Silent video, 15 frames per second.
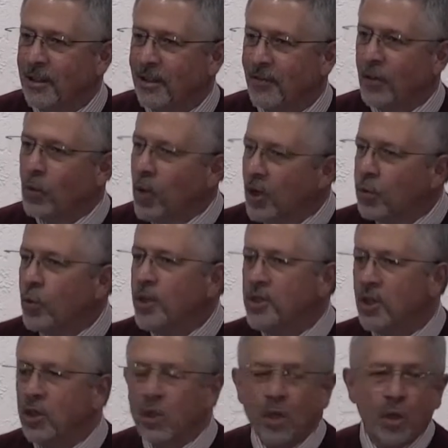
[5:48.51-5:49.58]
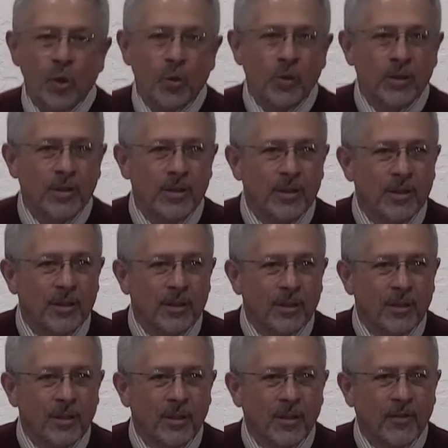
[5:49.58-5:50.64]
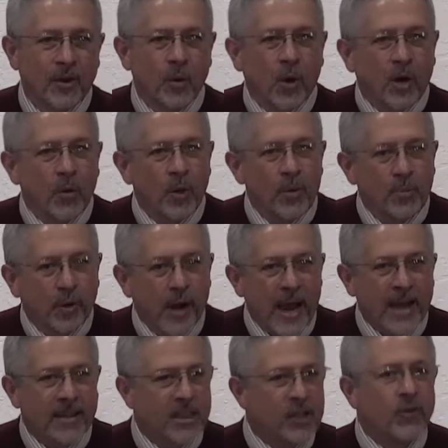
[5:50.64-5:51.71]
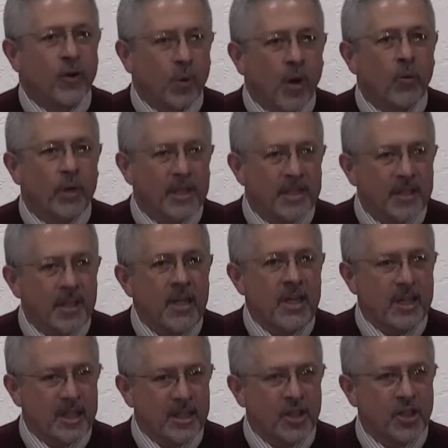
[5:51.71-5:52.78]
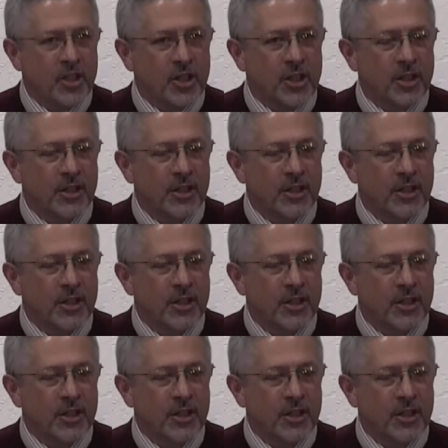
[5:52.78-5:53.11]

for what we do, for what we practice, for what we teach.